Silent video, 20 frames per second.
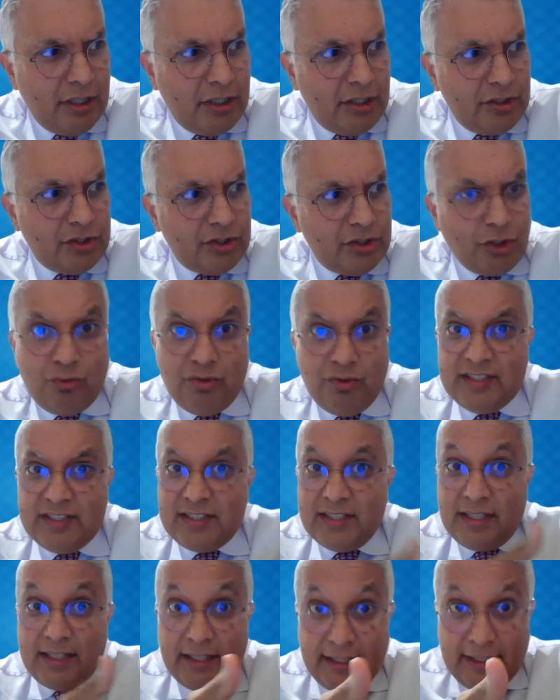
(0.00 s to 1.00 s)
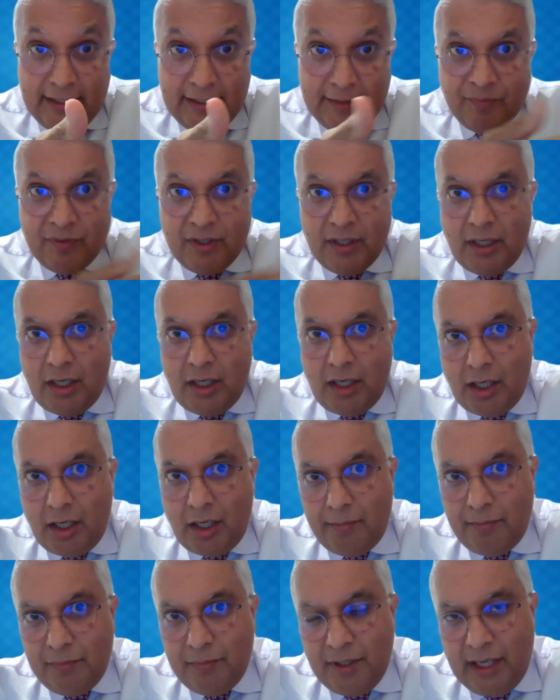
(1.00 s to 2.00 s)
So recently,
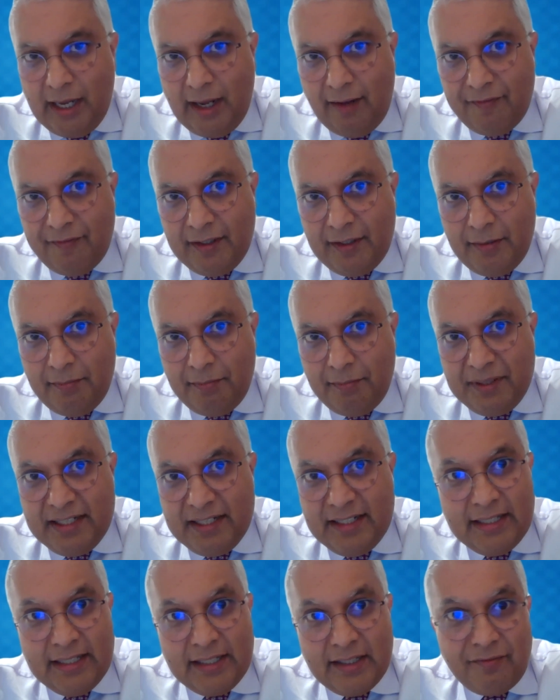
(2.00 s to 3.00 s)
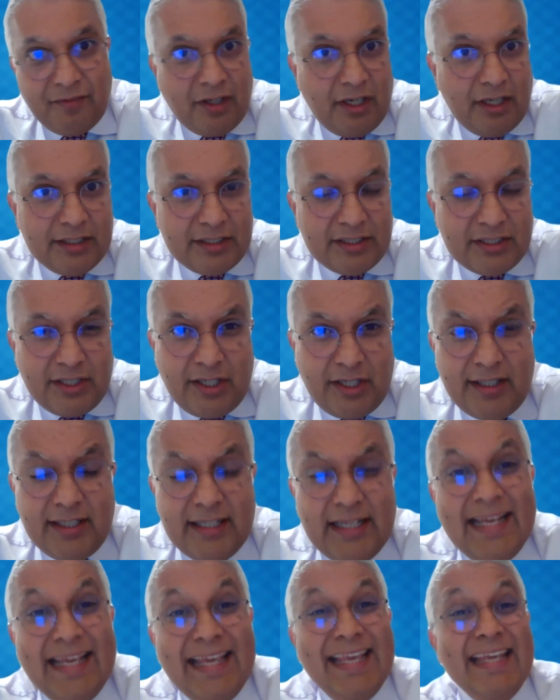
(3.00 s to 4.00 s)
having been in Afghanistan
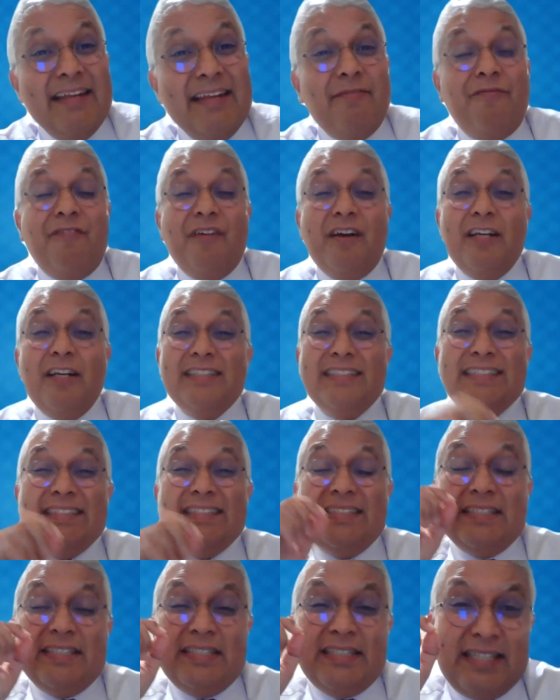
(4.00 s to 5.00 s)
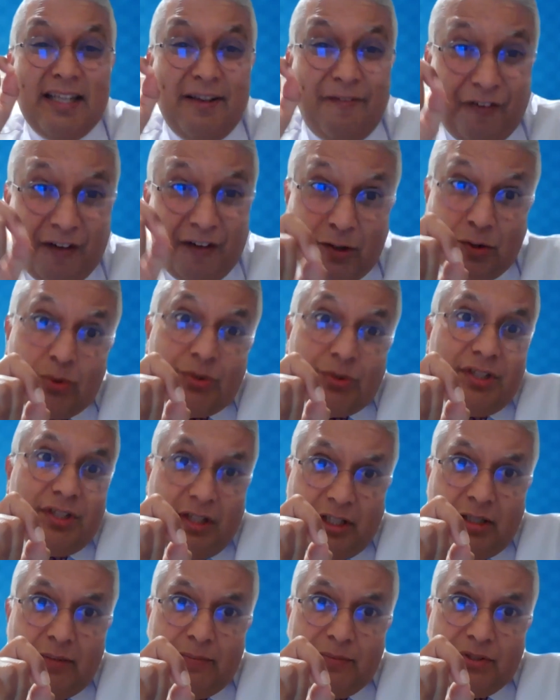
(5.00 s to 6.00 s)
in a very difficult
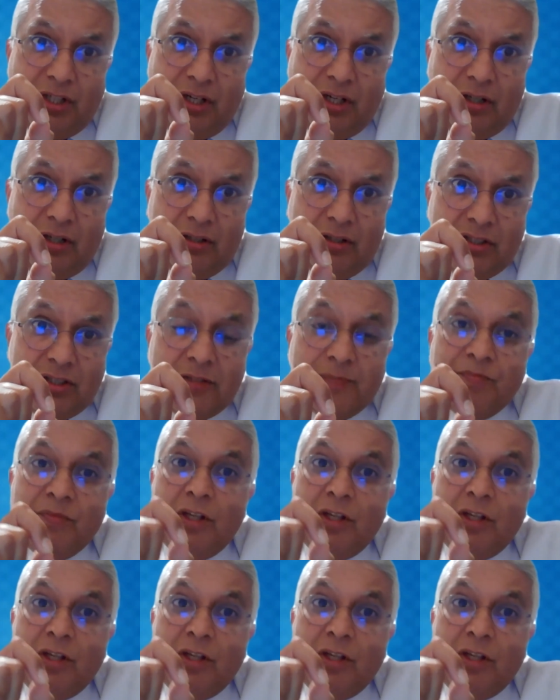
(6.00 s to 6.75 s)
circumstance,